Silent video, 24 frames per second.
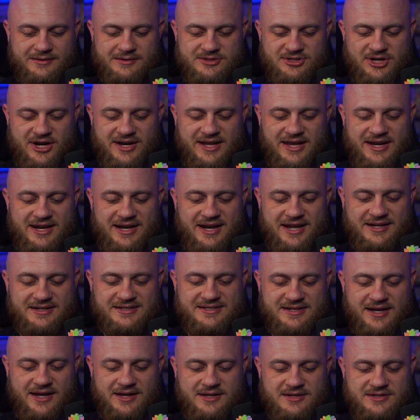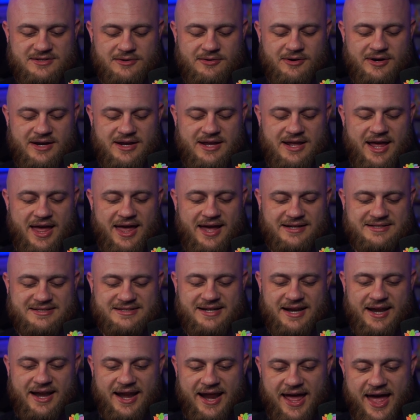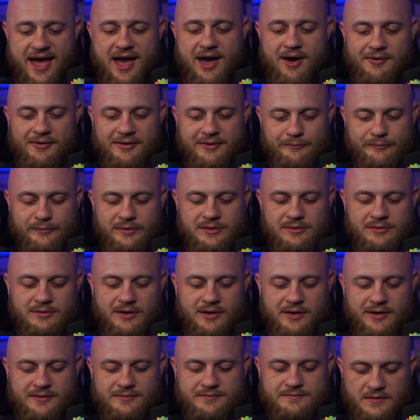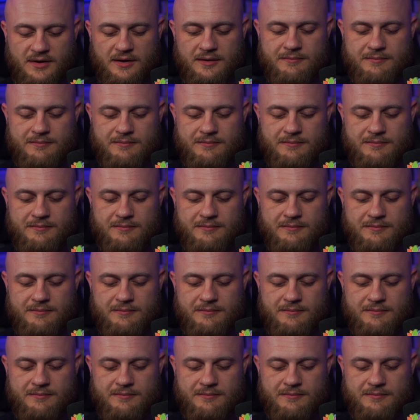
Try getting Executor EX now, computer.